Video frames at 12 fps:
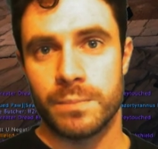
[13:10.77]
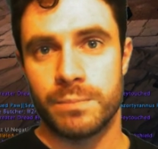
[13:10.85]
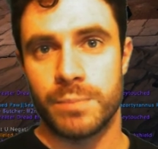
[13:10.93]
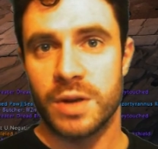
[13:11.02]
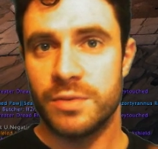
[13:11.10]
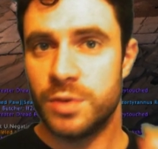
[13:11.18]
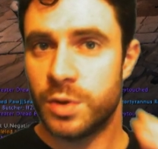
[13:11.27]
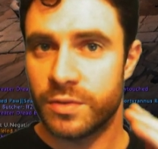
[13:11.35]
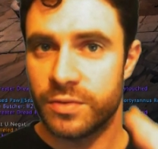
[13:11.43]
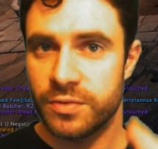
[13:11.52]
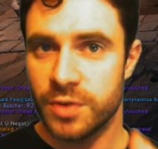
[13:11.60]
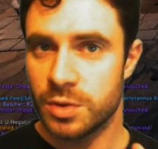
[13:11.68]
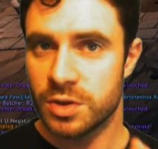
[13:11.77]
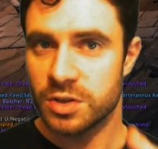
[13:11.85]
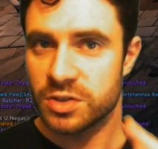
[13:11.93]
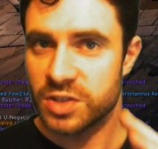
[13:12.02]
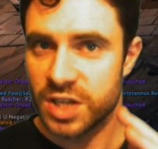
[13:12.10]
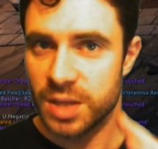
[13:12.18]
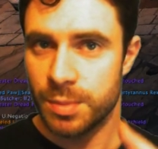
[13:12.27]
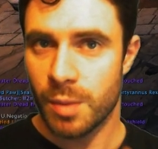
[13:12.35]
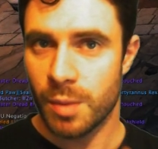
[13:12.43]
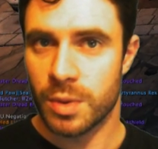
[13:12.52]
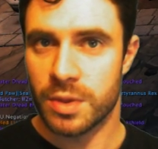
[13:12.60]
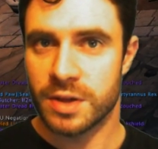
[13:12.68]
But if you can focus and keep
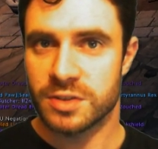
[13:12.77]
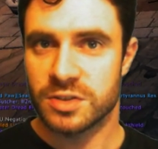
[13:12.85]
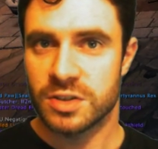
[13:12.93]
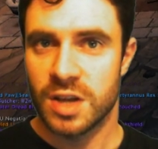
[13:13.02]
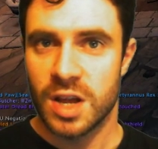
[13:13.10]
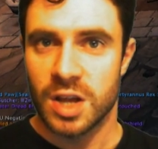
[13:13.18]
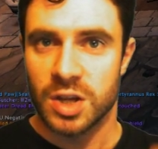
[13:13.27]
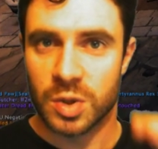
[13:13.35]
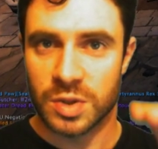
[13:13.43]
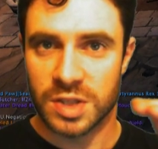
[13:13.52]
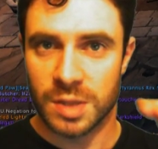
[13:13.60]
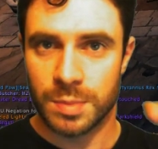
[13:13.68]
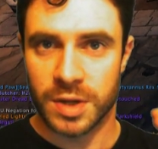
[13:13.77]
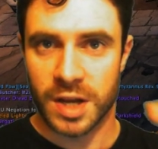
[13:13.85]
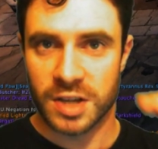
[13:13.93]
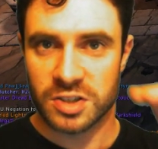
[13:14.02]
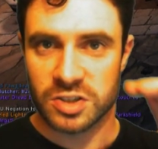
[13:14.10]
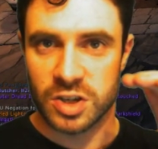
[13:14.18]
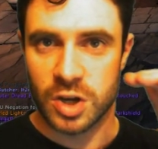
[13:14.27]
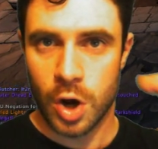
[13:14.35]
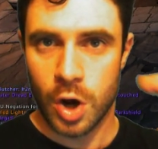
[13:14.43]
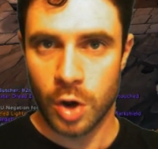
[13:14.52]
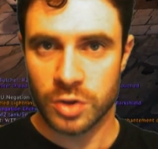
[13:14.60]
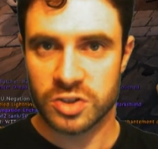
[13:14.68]
up with it, your DPS
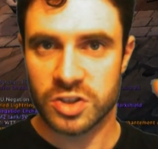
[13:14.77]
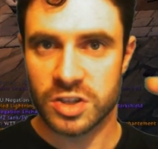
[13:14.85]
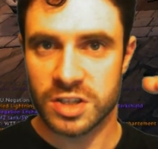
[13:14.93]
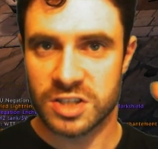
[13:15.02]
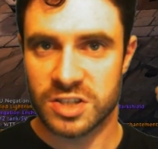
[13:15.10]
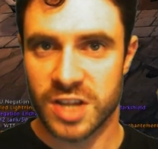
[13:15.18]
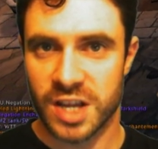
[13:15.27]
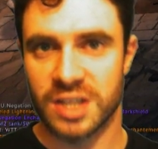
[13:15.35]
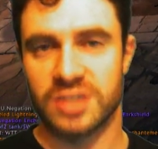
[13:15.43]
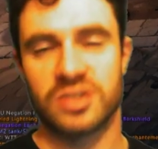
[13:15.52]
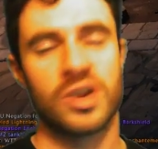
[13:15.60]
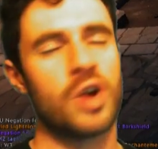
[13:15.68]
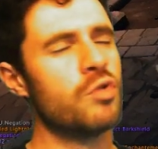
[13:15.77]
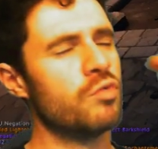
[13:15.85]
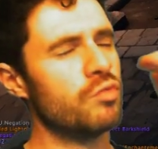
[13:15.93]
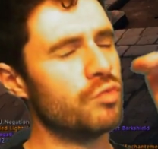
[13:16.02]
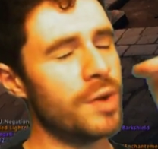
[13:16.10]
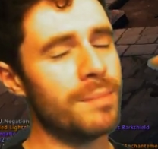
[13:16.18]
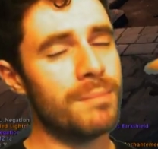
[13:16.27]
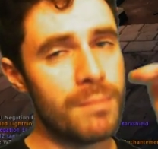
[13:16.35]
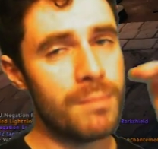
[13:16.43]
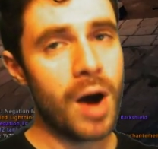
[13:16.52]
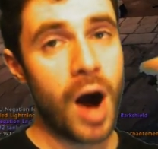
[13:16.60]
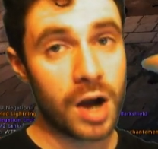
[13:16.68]
constantly stays
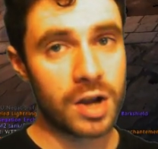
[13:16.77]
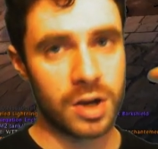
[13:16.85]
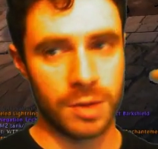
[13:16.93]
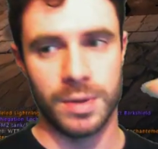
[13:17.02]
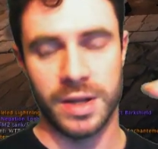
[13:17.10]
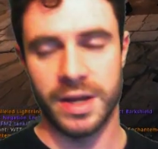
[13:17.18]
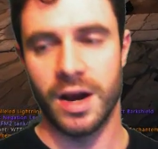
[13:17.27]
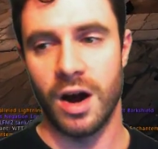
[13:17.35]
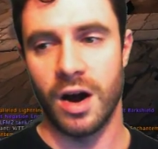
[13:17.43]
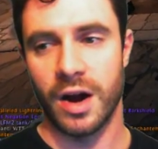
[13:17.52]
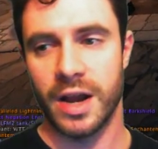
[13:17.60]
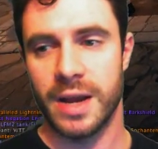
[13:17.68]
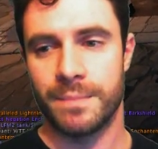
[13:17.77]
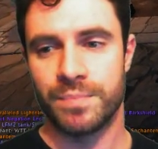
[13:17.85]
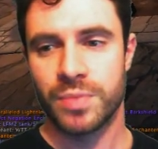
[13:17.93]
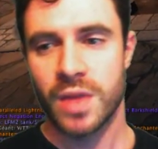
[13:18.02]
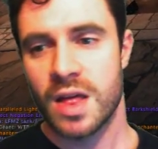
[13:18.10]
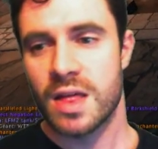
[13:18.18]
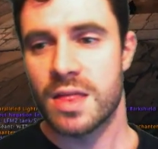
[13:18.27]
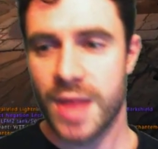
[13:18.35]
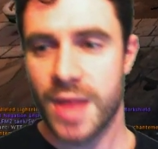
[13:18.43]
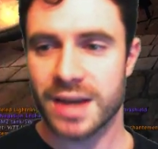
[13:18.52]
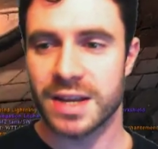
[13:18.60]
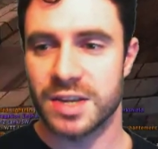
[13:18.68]
remarkably high.
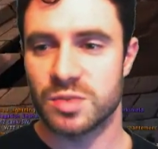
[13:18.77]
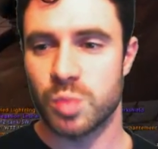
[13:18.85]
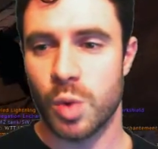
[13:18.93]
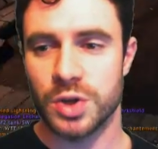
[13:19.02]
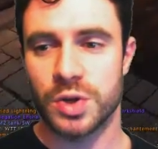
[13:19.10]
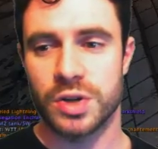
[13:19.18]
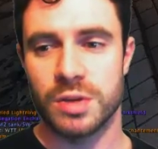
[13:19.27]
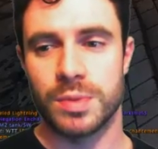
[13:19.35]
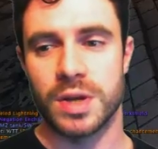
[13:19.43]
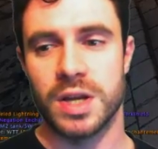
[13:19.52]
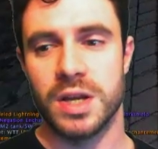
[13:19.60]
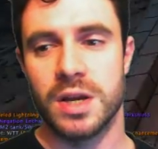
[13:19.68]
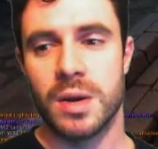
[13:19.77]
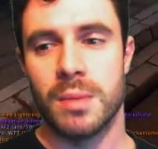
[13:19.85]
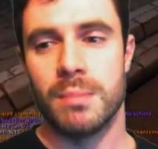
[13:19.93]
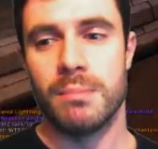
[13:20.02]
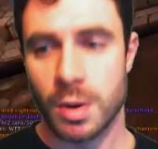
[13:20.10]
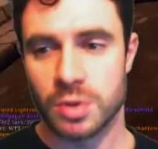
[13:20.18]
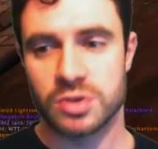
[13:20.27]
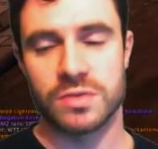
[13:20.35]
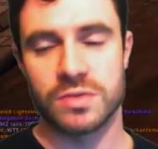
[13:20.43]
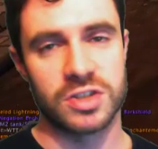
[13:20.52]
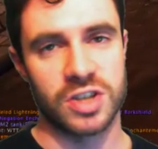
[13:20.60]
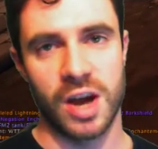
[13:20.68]
That is what you're going to be most
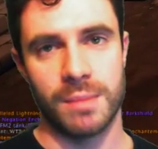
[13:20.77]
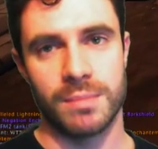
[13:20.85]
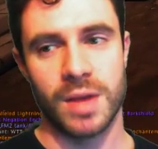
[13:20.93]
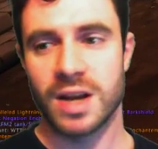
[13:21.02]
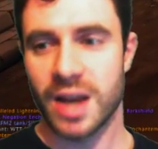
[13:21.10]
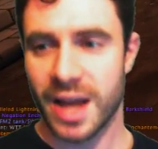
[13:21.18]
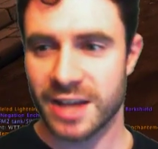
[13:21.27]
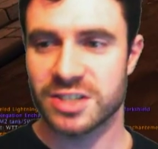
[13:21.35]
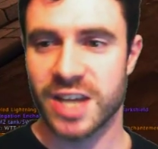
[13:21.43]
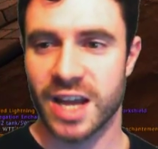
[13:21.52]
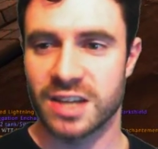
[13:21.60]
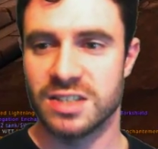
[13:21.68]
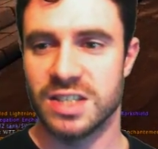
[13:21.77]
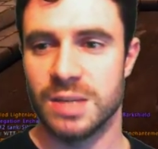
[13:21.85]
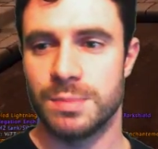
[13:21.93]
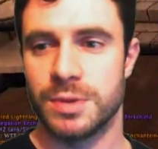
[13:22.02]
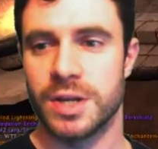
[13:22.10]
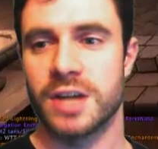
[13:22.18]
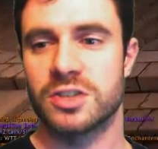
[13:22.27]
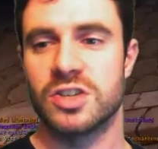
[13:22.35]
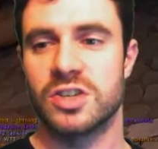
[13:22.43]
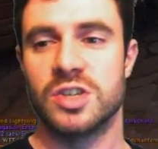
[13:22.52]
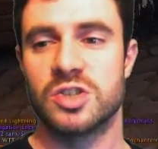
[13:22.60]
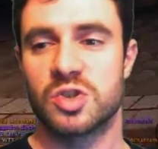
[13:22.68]
of the time. A glass cannon
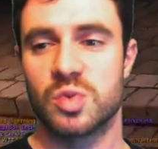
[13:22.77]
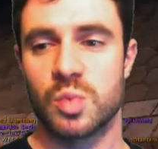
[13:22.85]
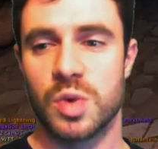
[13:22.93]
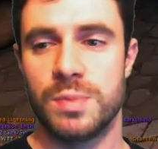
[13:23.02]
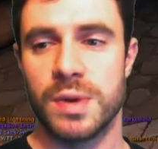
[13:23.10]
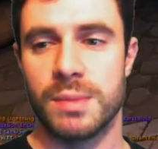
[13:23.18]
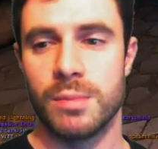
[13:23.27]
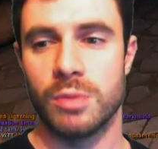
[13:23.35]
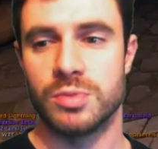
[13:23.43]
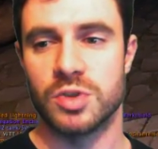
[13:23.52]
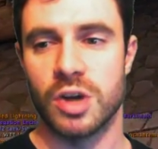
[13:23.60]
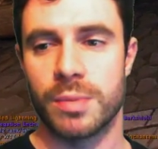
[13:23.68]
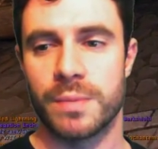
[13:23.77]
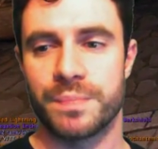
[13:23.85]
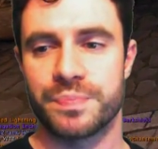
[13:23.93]
DPS sweeping mobs up.